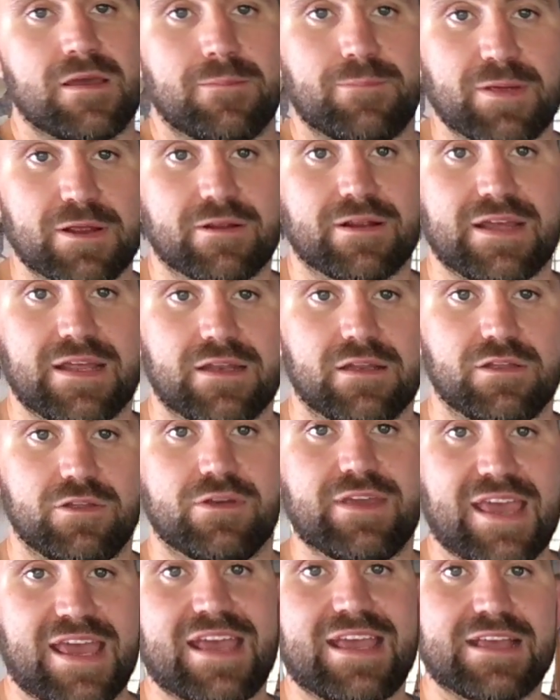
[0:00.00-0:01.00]
Period. You
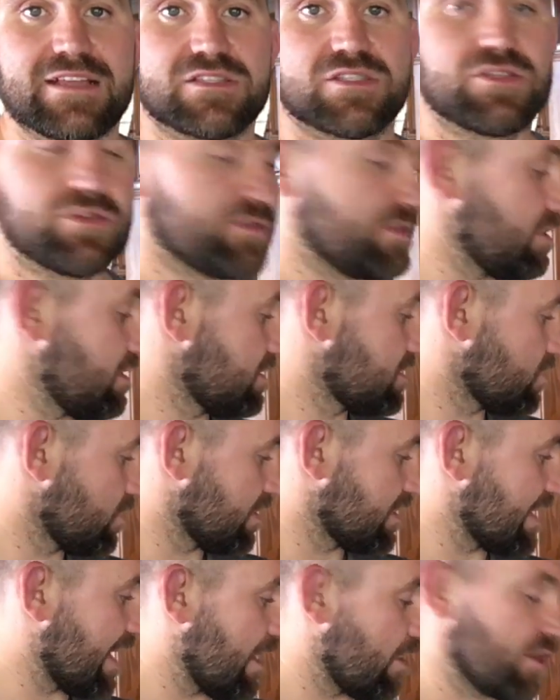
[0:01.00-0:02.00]
can't get students
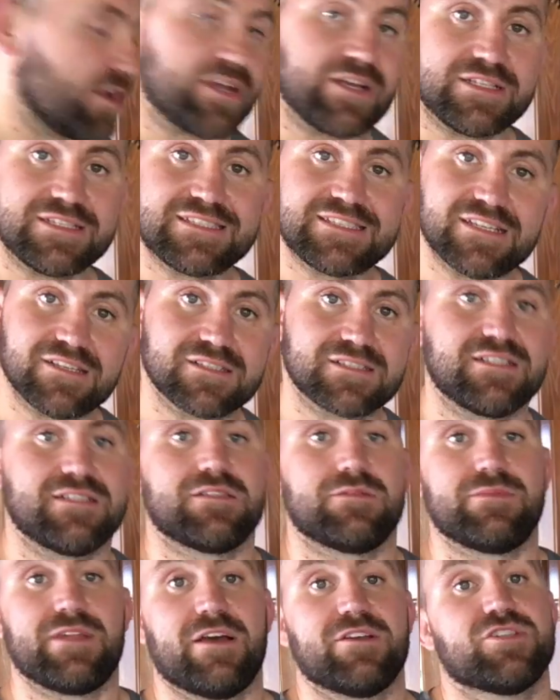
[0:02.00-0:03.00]
without a good sales
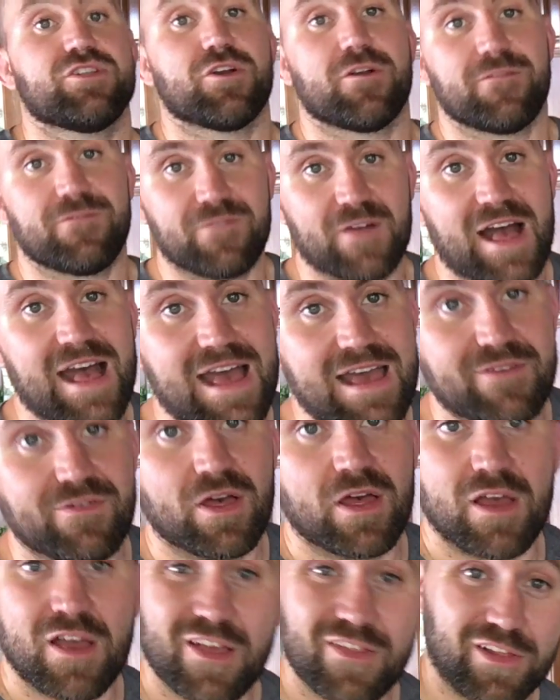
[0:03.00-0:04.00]
system. Now, sure, 5,
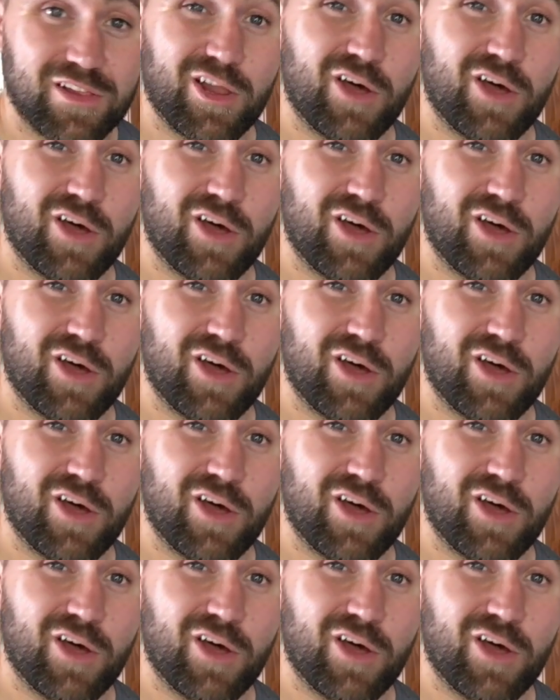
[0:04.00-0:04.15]
the